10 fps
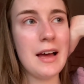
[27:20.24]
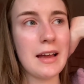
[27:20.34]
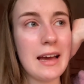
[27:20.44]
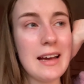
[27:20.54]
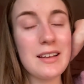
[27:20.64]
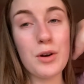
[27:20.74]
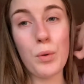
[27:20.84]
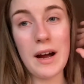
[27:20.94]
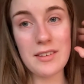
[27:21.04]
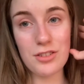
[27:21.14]
getting
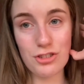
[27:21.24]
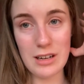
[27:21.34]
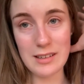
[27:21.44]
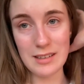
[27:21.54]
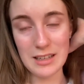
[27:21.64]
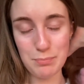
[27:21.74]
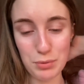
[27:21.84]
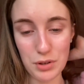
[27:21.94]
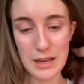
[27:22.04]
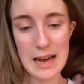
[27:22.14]
quite distracted.
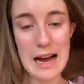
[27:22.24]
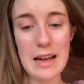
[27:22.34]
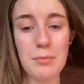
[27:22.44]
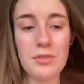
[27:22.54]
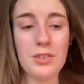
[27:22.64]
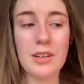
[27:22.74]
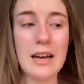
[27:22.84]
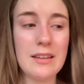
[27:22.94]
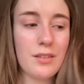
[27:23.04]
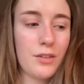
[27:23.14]
But yeah, I am just gonna
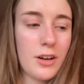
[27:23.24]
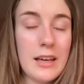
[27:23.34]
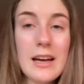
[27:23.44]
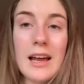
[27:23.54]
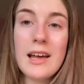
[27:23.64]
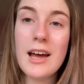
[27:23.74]
end this vlog here